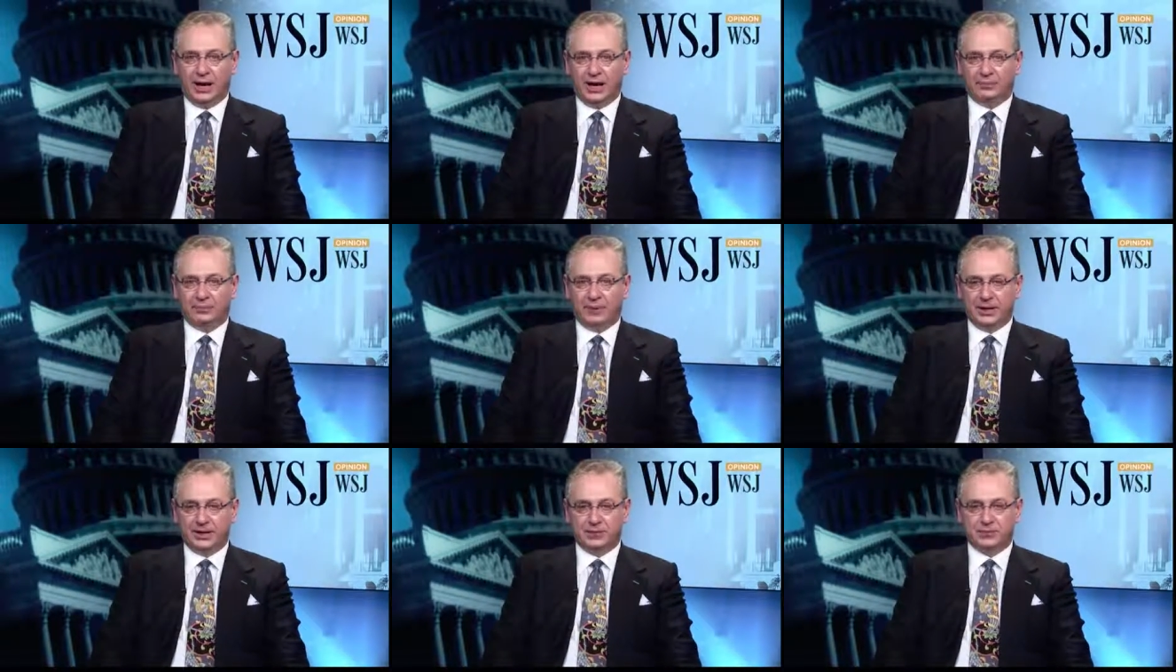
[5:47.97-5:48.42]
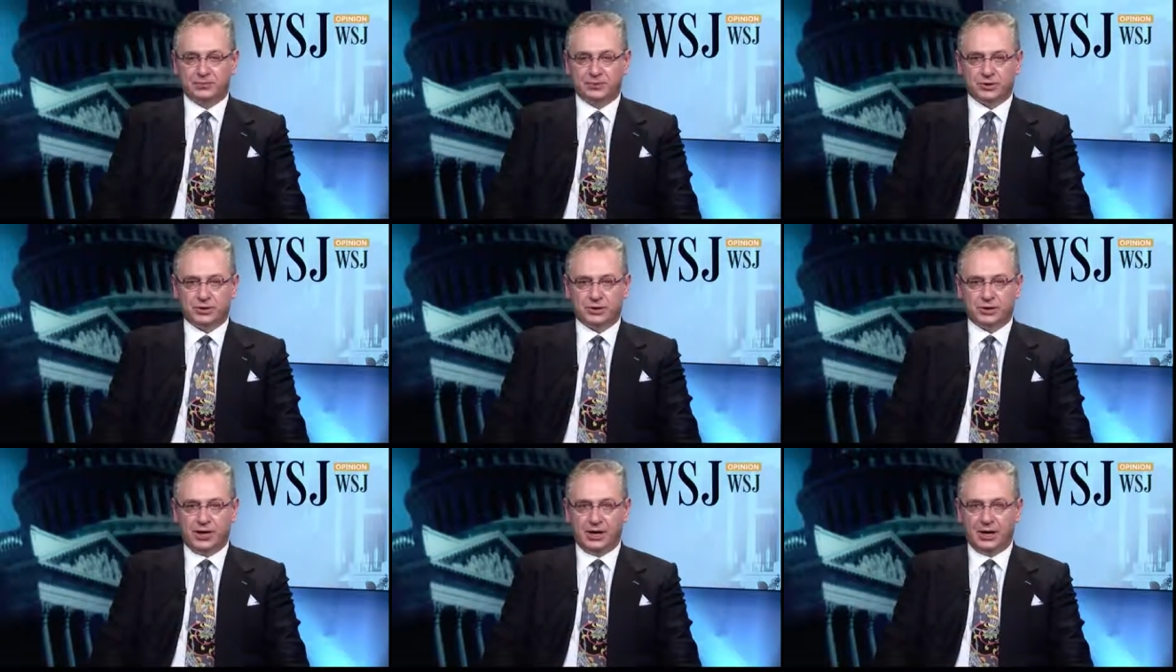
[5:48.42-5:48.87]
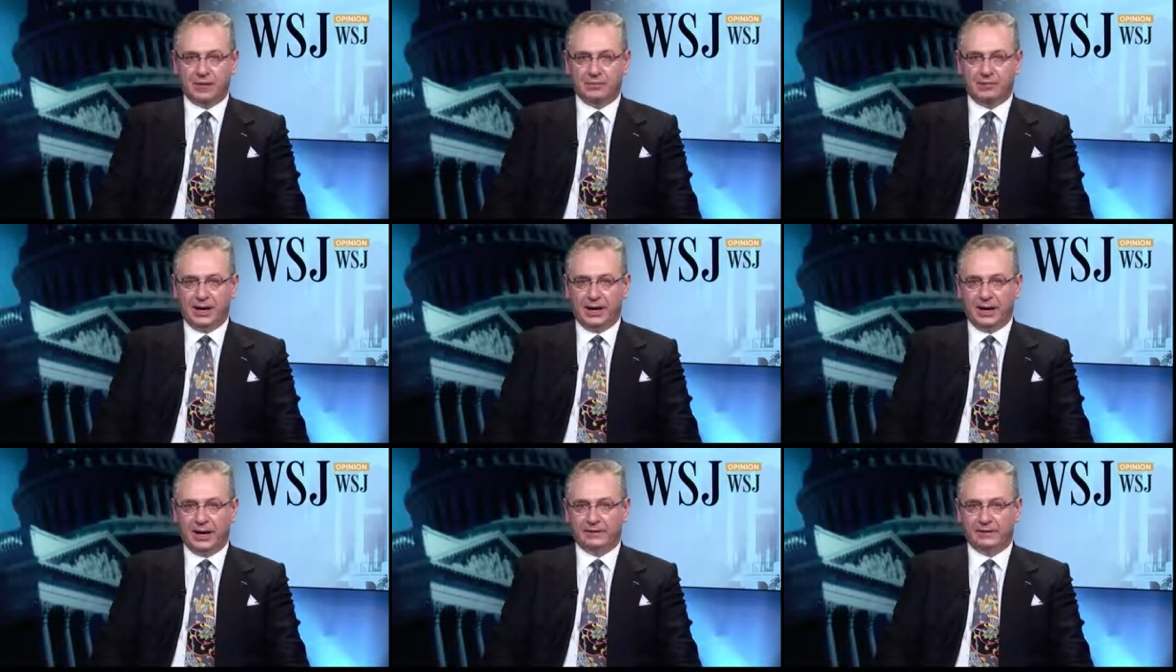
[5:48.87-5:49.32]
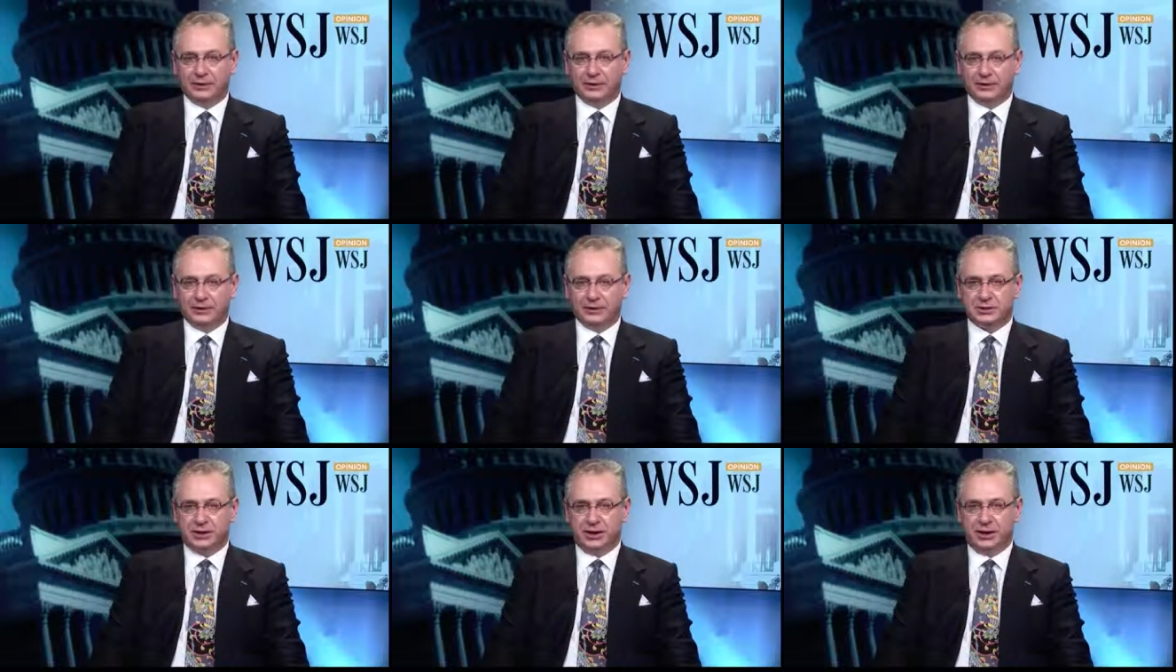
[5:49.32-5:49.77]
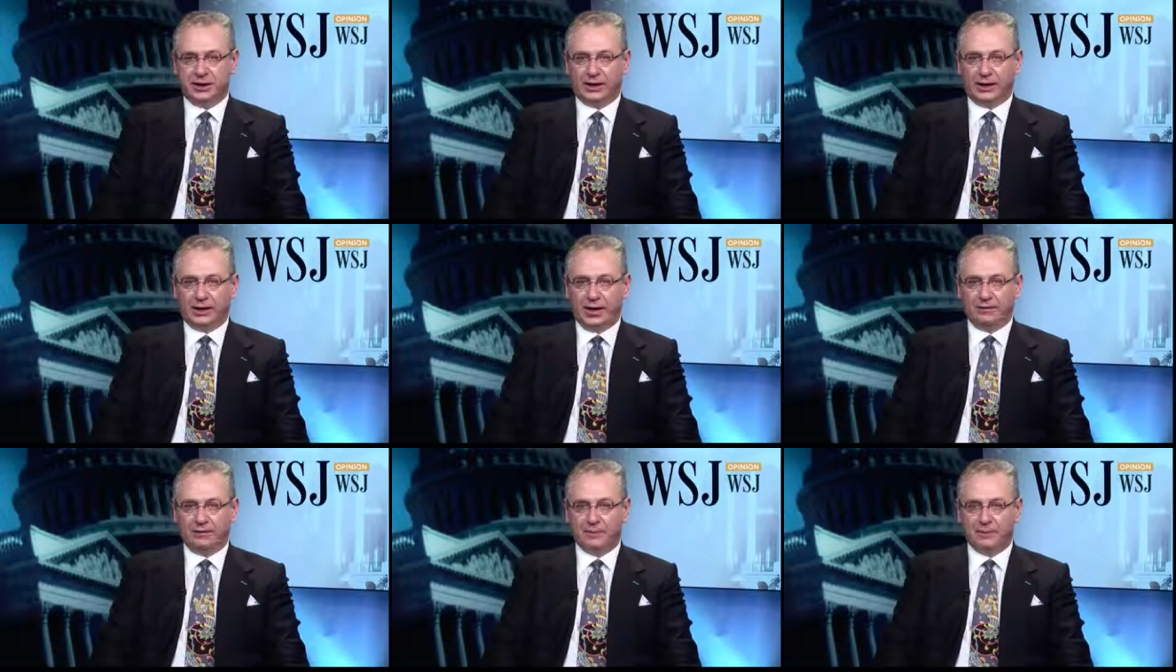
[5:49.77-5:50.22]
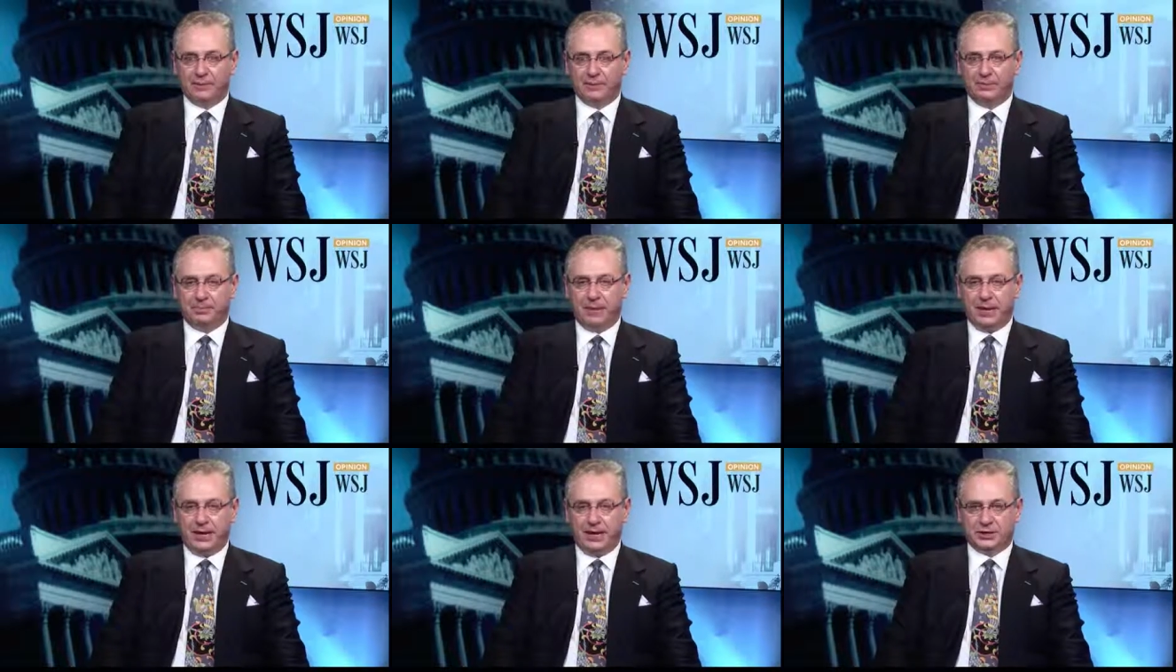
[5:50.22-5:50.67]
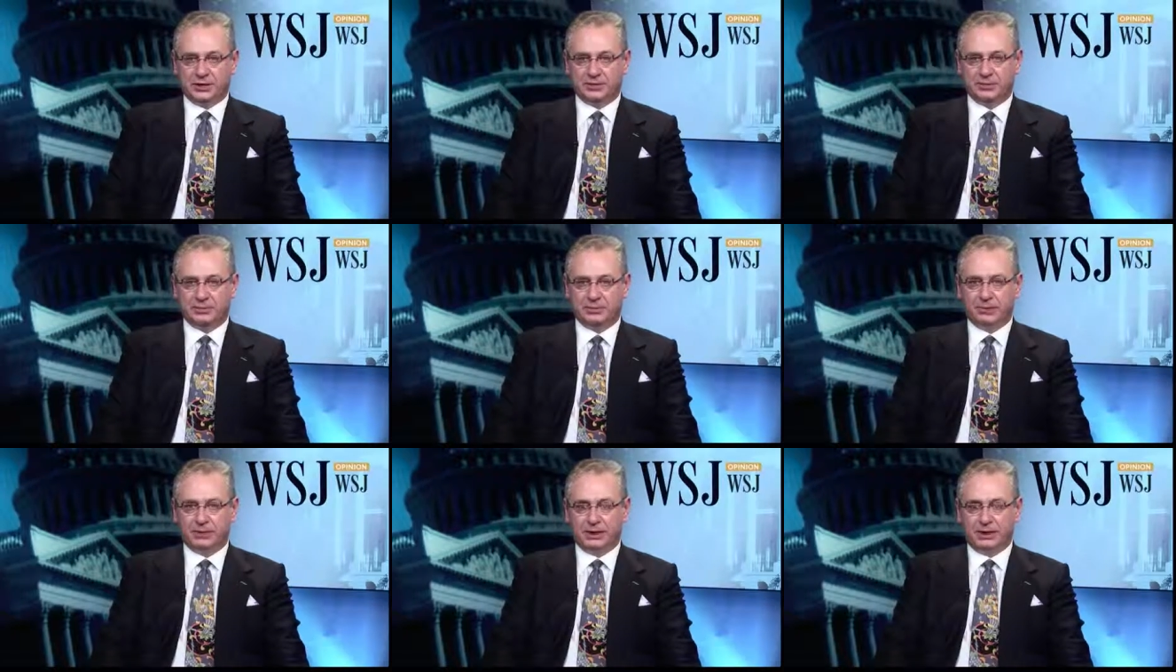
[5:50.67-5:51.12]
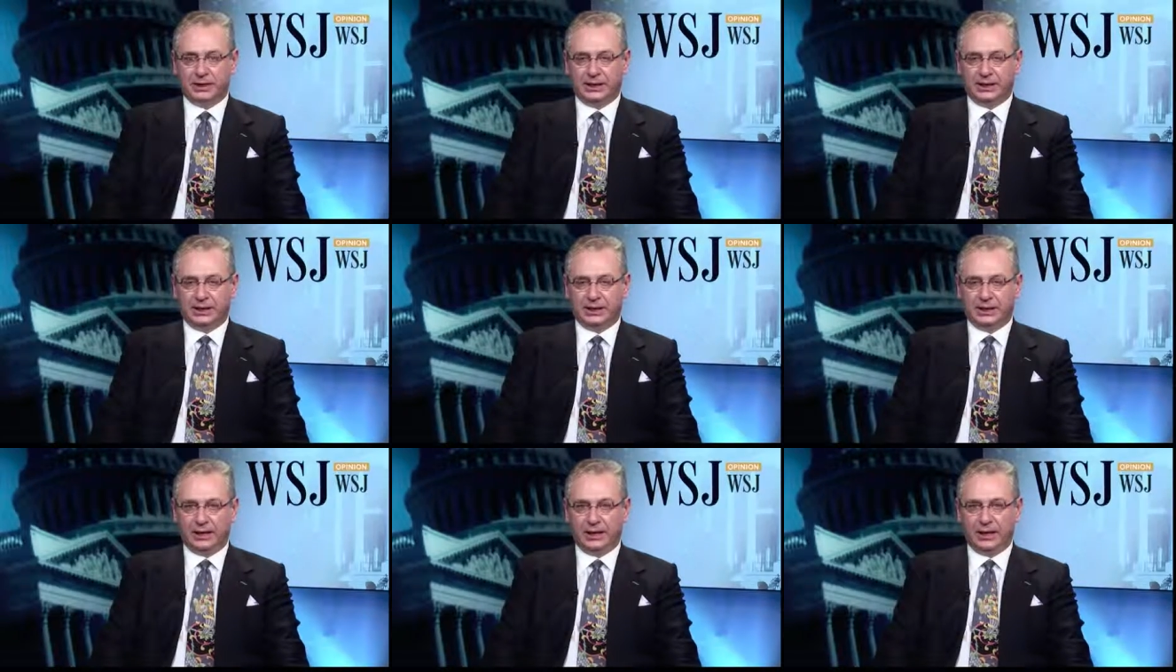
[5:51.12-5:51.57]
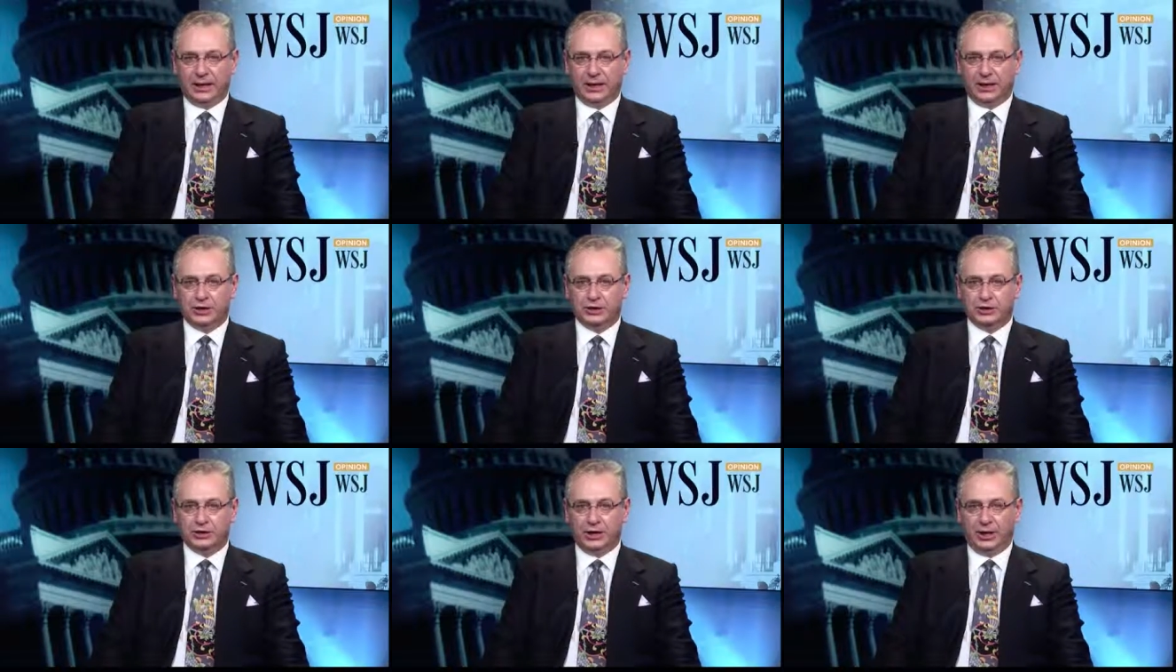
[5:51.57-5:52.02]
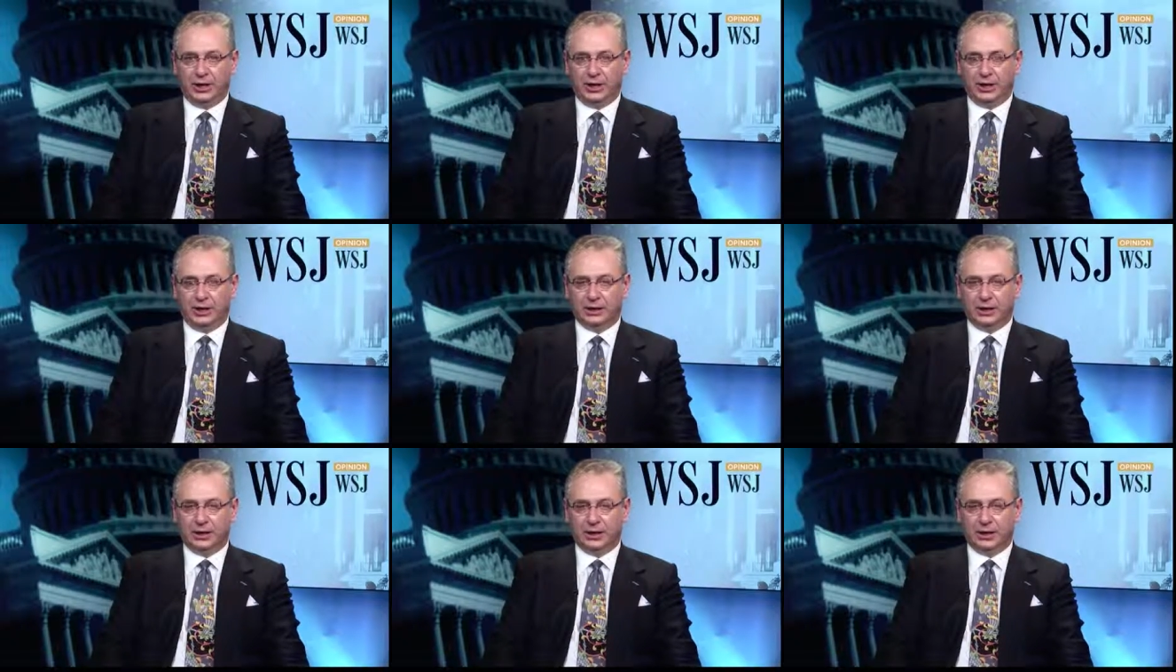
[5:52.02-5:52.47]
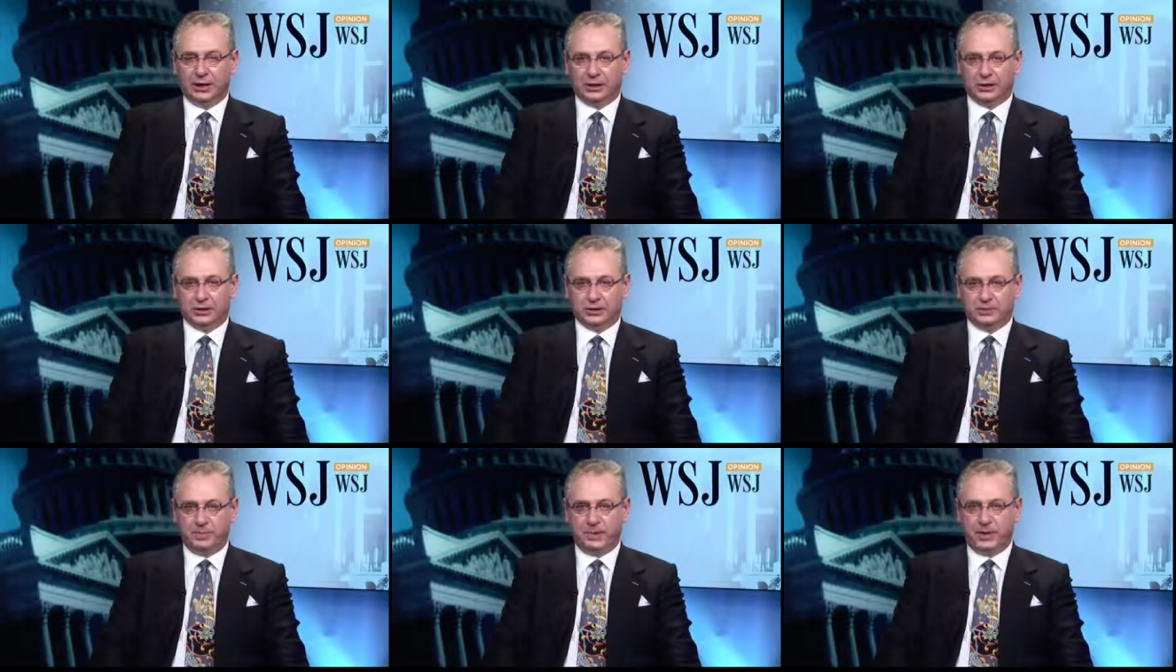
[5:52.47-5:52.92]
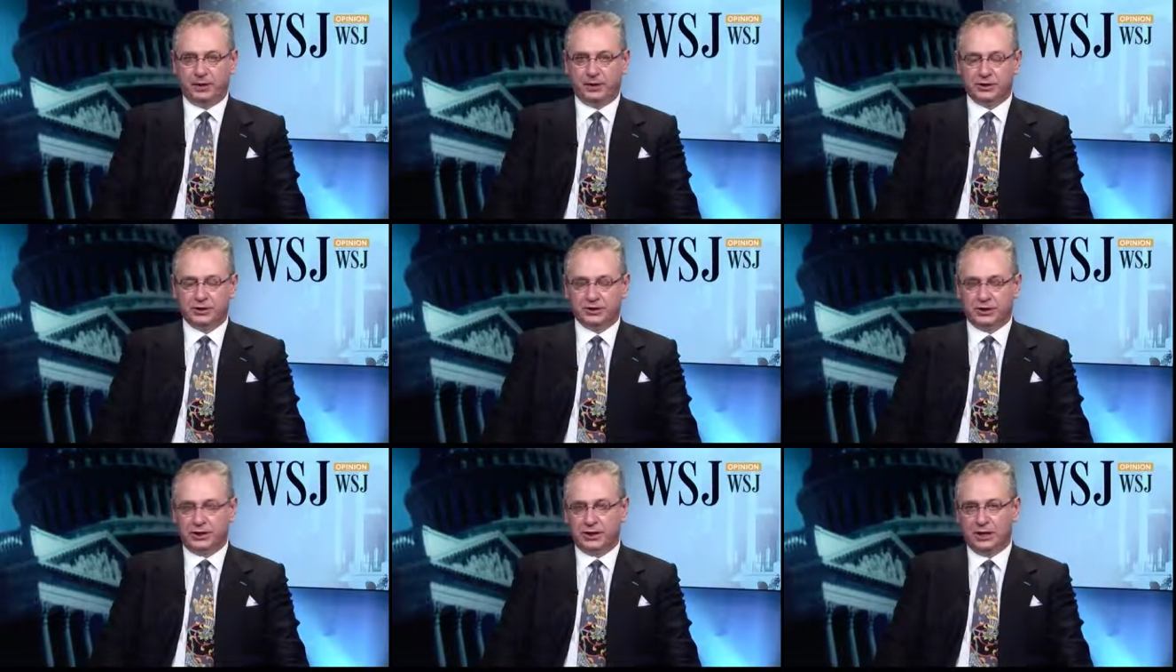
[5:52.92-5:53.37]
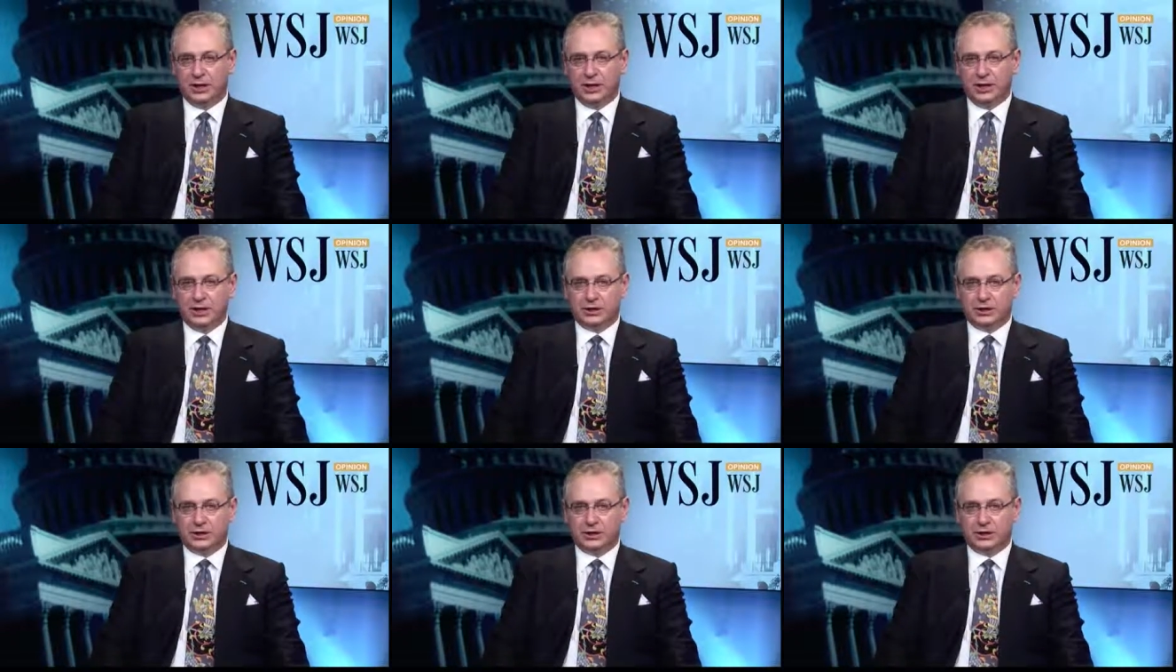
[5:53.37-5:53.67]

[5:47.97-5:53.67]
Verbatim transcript: I'm much more scared by evidence that our government possibly engaged in a conspiracy